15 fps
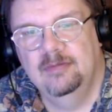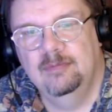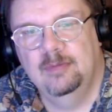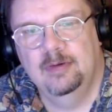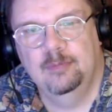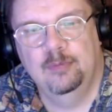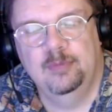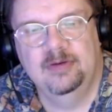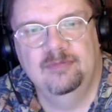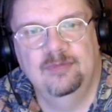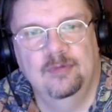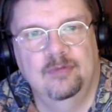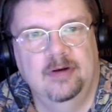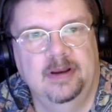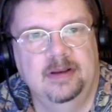one will be
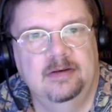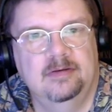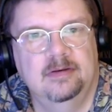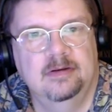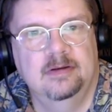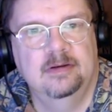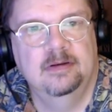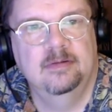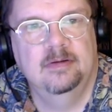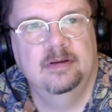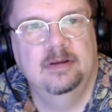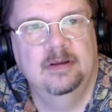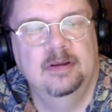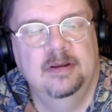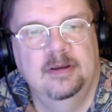4-8.
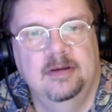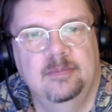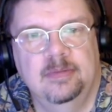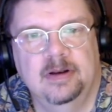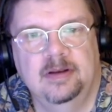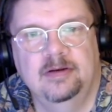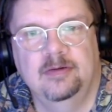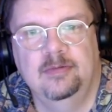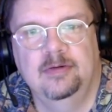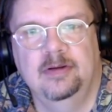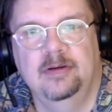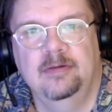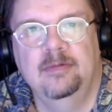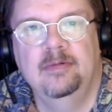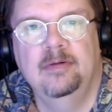But I don't
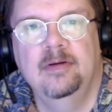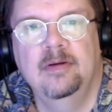know